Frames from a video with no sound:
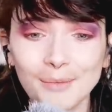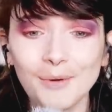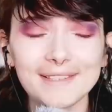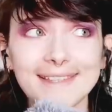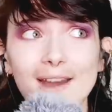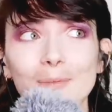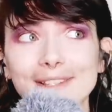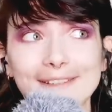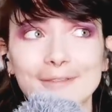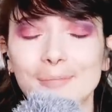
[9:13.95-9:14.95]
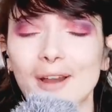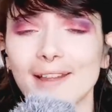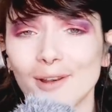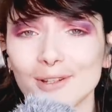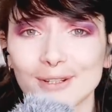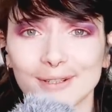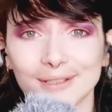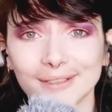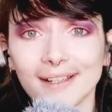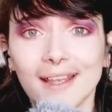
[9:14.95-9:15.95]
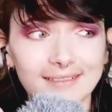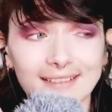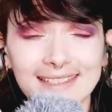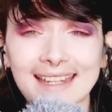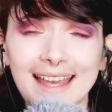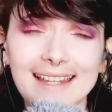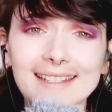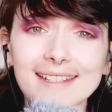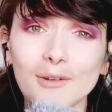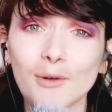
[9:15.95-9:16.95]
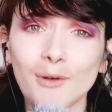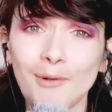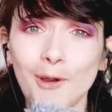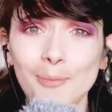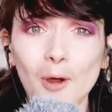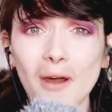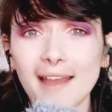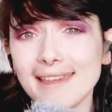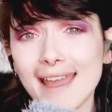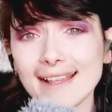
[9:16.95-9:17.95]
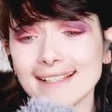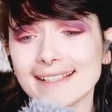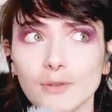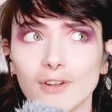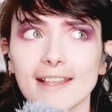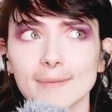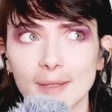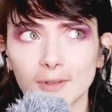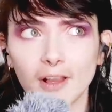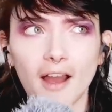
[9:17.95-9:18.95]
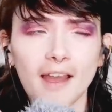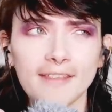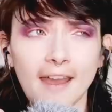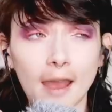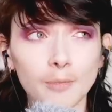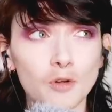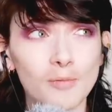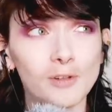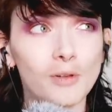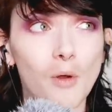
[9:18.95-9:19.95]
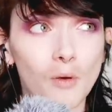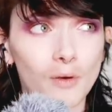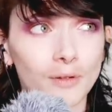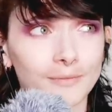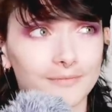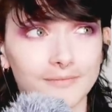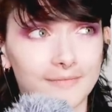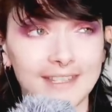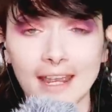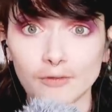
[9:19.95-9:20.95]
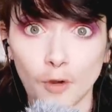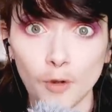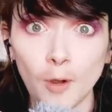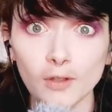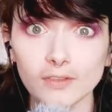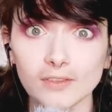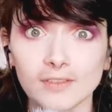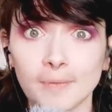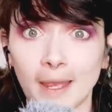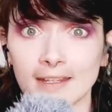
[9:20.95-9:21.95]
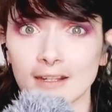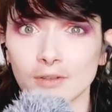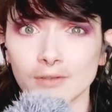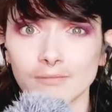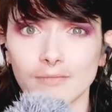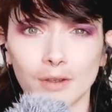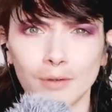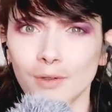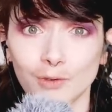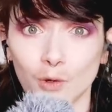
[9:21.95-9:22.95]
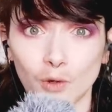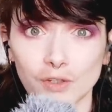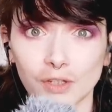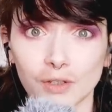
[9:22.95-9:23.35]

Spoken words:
What's the opposite of biological? Dead or a robot, I guess? So trans people are either abnormal or dead robots, depending on who you talk